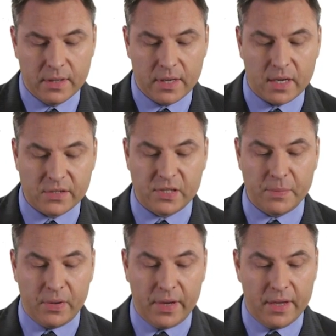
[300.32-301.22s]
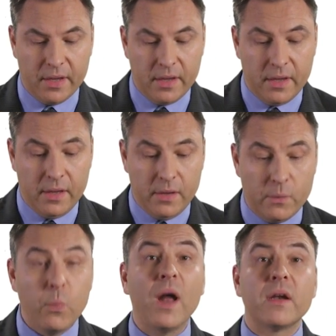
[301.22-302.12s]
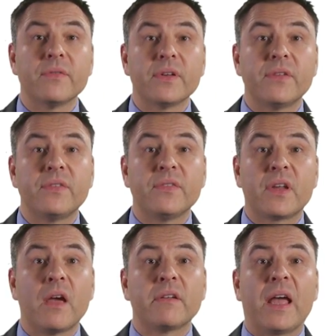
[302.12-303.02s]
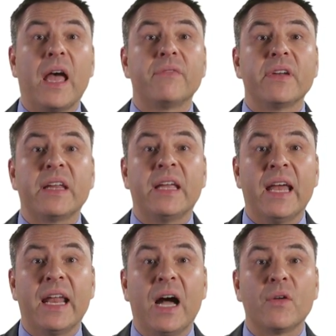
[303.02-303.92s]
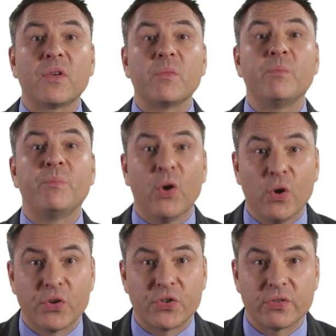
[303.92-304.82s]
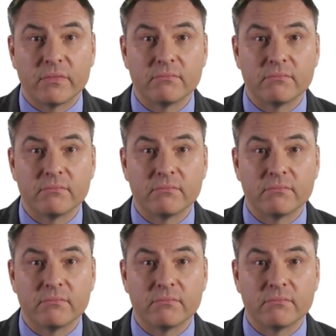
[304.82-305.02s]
asked the boy. One of us is going to have to get out and push.